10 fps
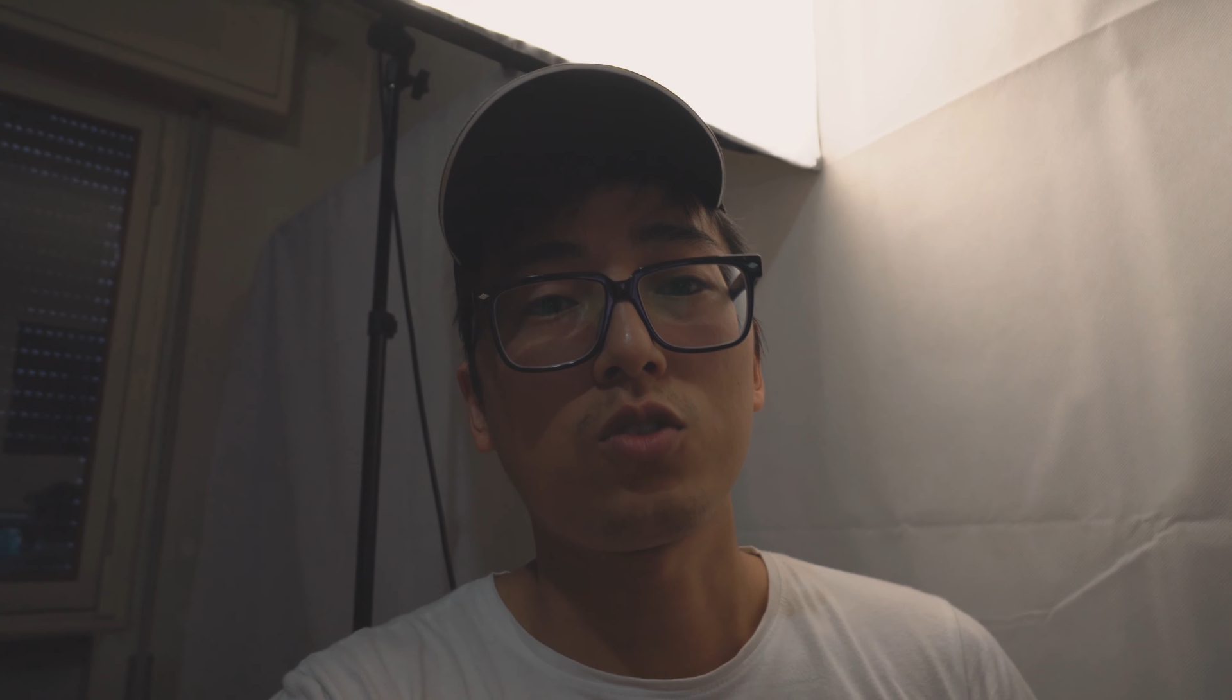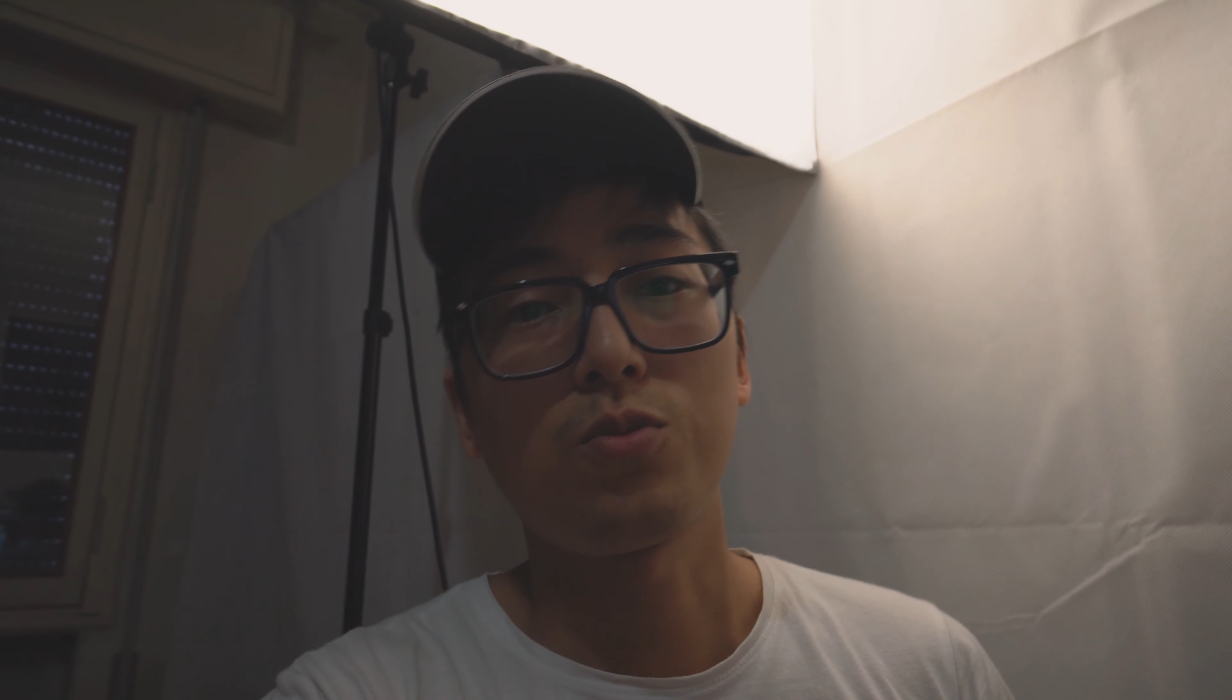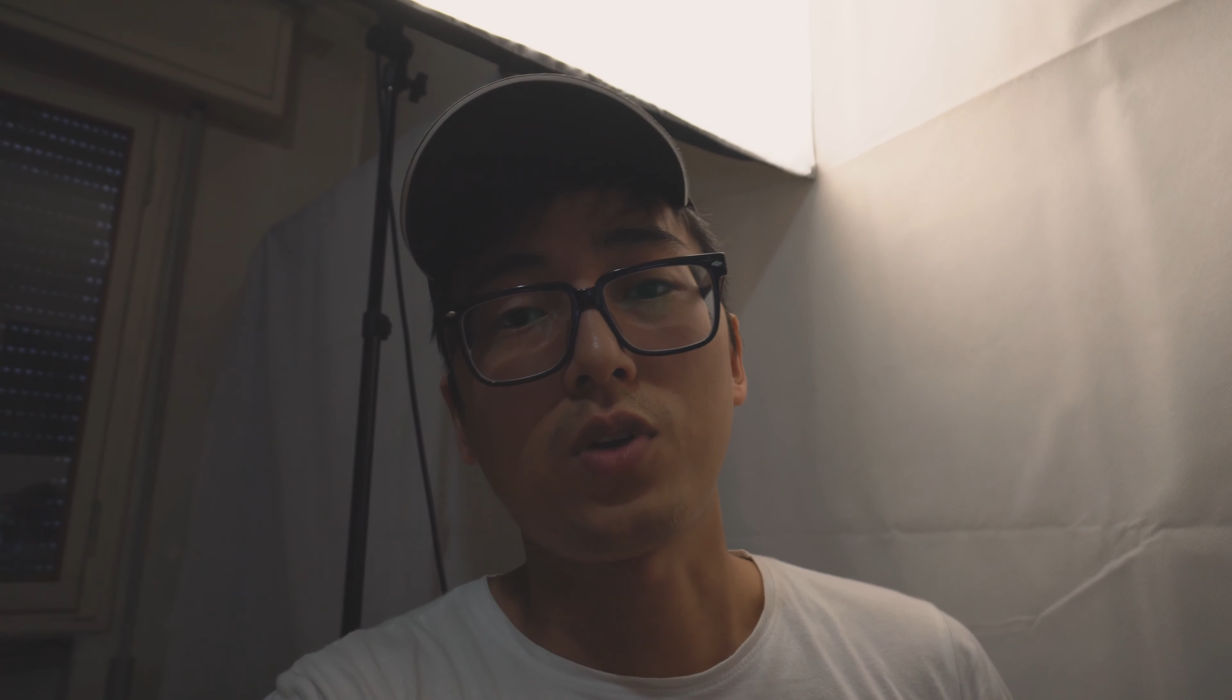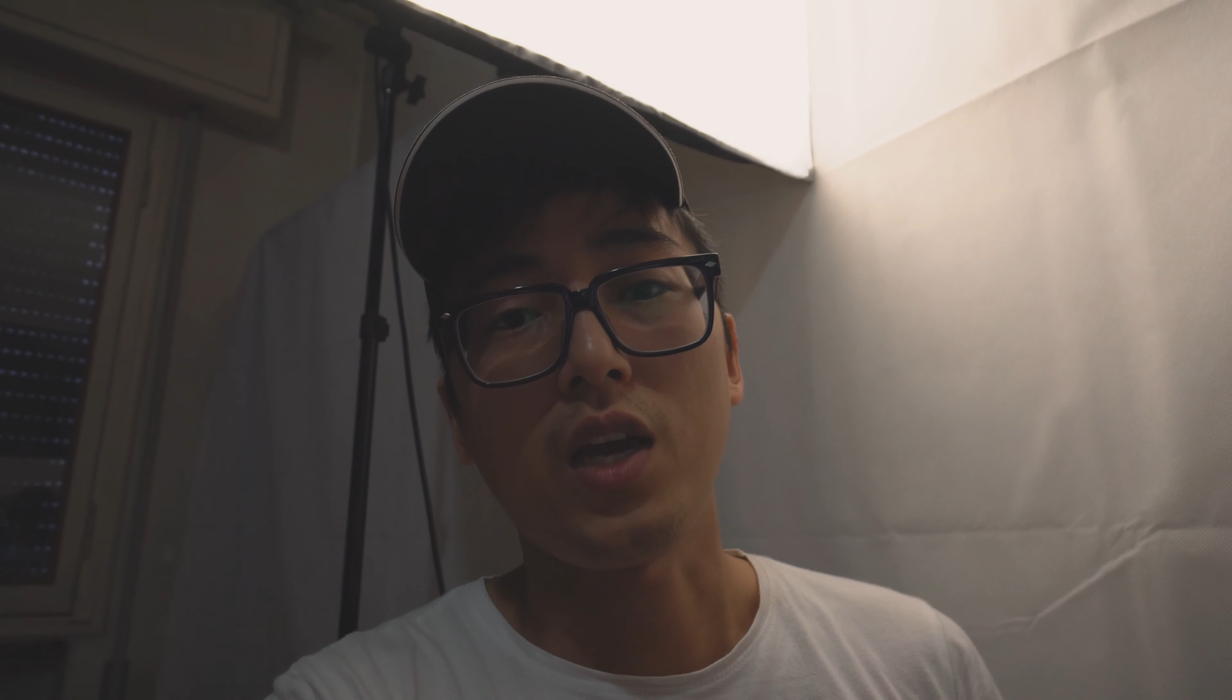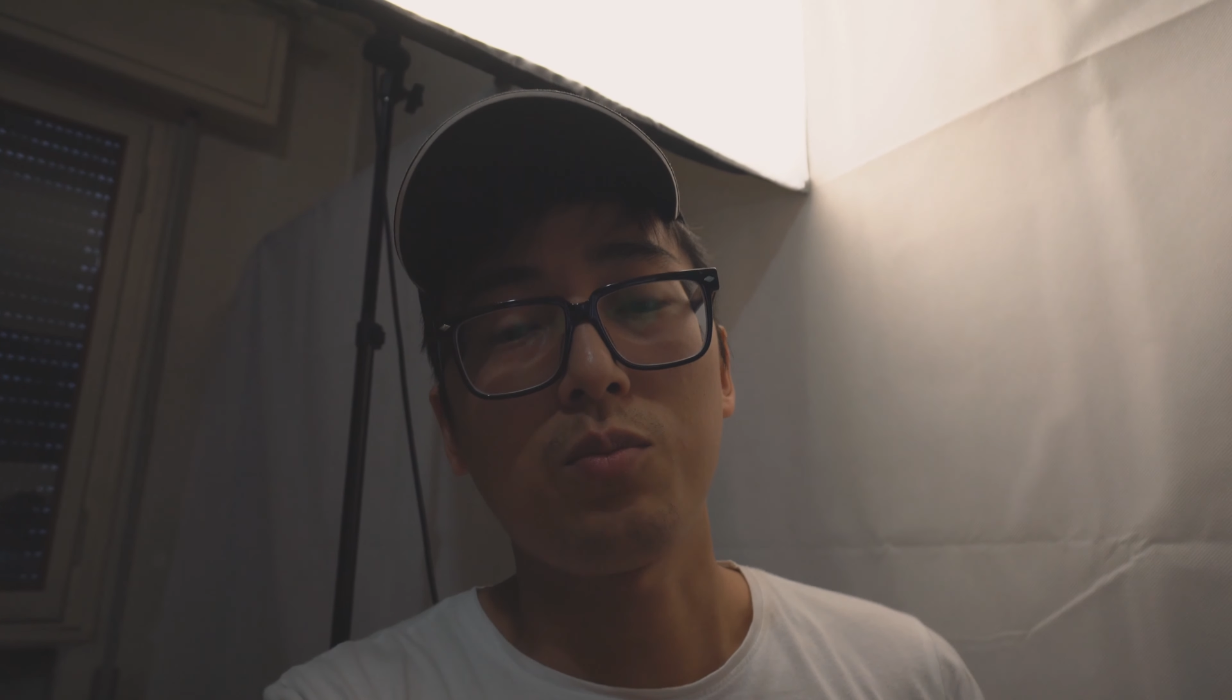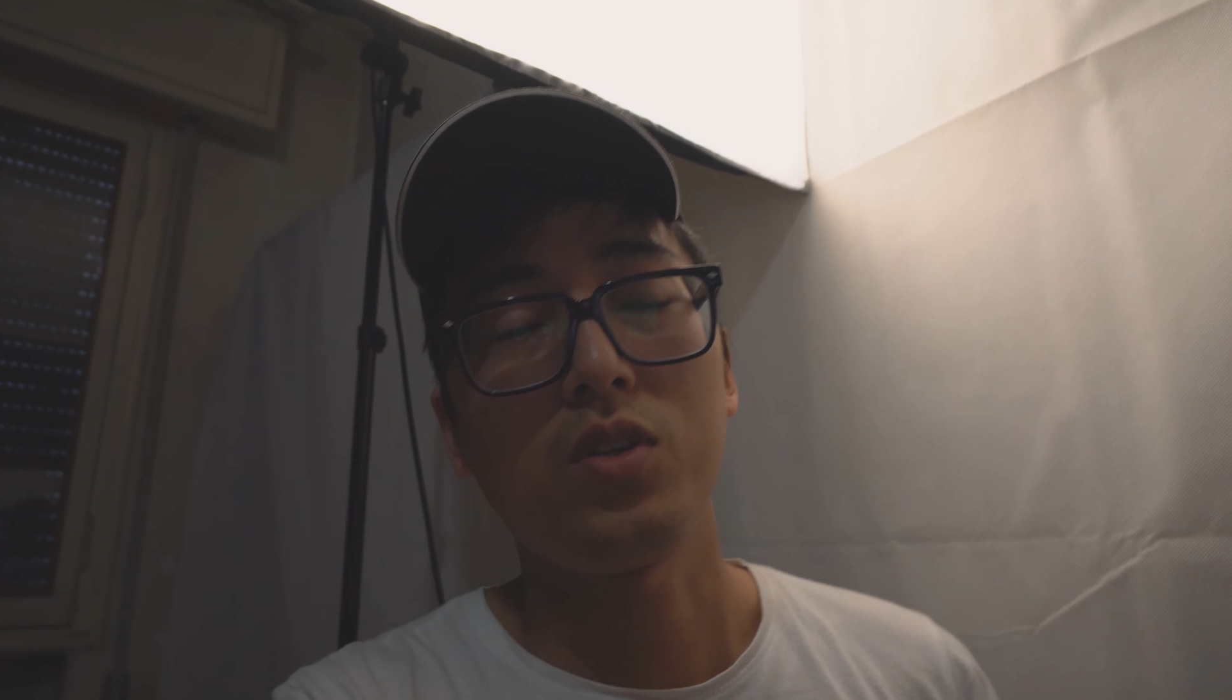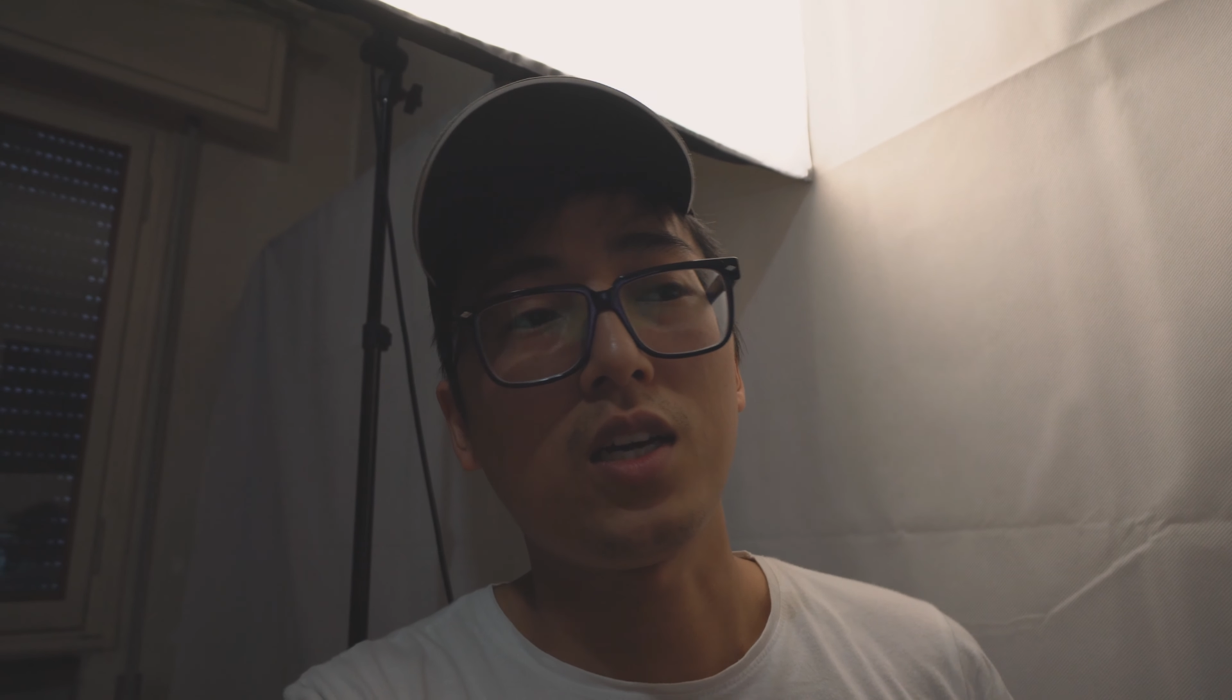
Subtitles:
super happy